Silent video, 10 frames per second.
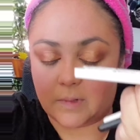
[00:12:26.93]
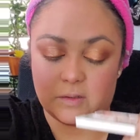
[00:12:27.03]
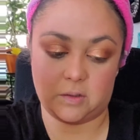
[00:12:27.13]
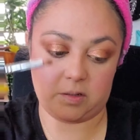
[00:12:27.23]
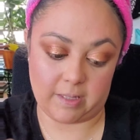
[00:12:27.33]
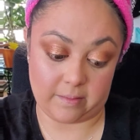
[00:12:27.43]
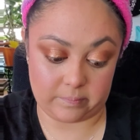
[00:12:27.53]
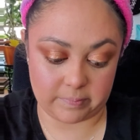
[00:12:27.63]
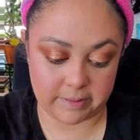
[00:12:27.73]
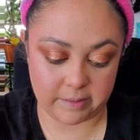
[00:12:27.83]
Actually, you can't
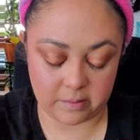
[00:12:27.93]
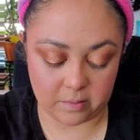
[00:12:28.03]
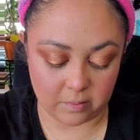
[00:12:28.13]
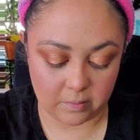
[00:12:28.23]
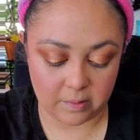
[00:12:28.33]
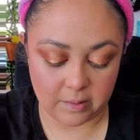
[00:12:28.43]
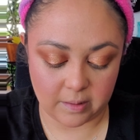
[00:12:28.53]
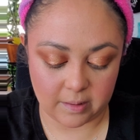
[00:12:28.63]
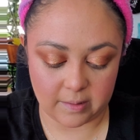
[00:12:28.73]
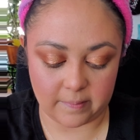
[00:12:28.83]
see it at all.
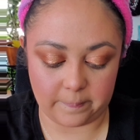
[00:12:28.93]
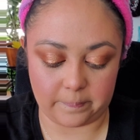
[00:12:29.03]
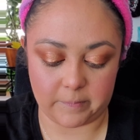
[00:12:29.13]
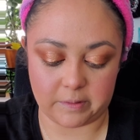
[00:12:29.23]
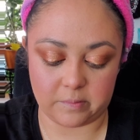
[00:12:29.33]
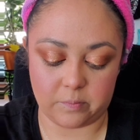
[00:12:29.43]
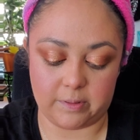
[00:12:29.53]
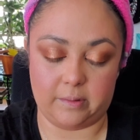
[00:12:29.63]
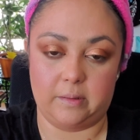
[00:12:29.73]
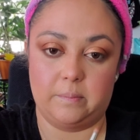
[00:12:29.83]
This is
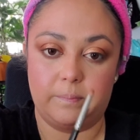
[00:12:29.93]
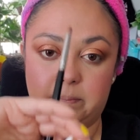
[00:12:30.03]
what the